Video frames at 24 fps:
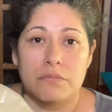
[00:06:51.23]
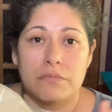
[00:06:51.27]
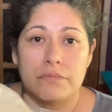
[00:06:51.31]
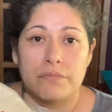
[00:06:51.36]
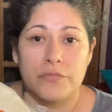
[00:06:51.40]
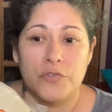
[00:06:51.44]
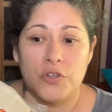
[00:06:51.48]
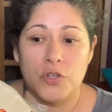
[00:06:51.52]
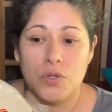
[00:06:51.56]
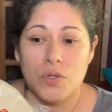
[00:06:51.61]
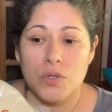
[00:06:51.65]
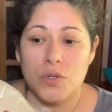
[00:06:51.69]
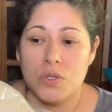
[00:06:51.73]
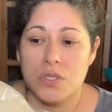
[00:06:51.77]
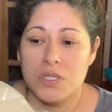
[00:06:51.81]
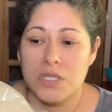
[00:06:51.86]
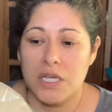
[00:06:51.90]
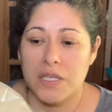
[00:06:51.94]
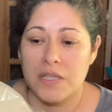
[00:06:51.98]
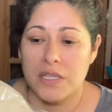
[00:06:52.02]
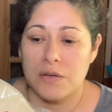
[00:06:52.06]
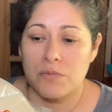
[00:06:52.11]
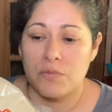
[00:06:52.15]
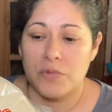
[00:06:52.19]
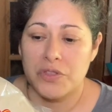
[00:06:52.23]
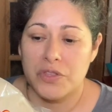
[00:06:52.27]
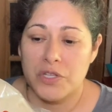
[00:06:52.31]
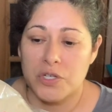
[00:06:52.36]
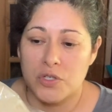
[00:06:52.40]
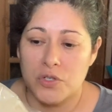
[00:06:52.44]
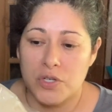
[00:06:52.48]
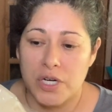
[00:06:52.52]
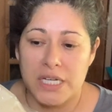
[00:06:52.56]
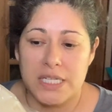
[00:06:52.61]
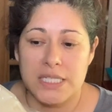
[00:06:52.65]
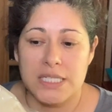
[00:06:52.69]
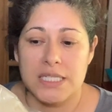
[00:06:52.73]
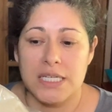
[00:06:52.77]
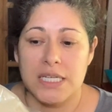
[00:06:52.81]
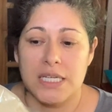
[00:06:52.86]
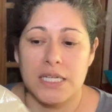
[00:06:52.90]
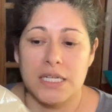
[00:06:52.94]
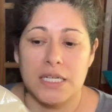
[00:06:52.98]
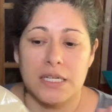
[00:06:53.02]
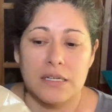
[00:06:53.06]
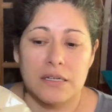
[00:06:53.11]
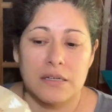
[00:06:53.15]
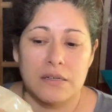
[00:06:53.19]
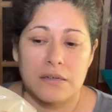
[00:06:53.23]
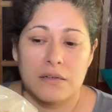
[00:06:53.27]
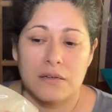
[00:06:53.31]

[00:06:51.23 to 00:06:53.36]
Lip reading: foods, and then with the dressing,